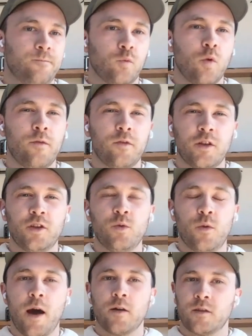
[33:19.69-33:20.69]
roughly
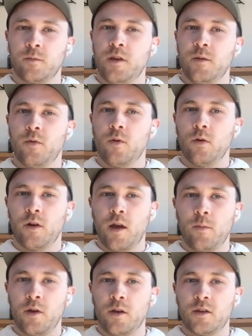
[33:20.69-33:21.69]
2,000 people will
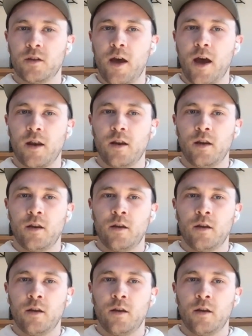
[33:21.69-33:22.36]
get me to that